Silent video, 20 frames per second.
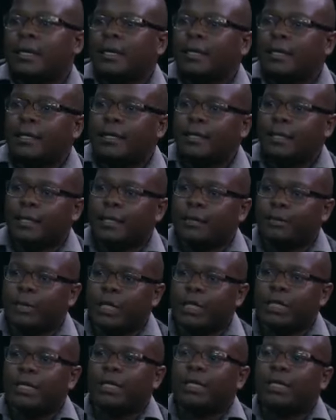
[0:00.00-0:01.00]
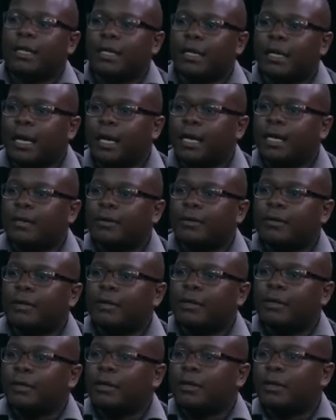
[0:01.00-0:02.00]
they mainly rely
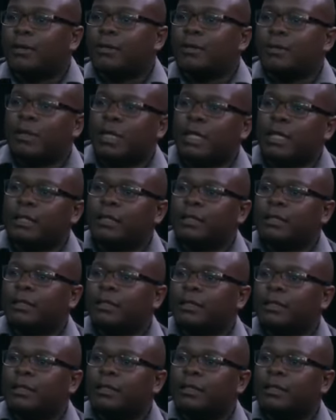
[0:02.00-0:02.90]
on local knowledge.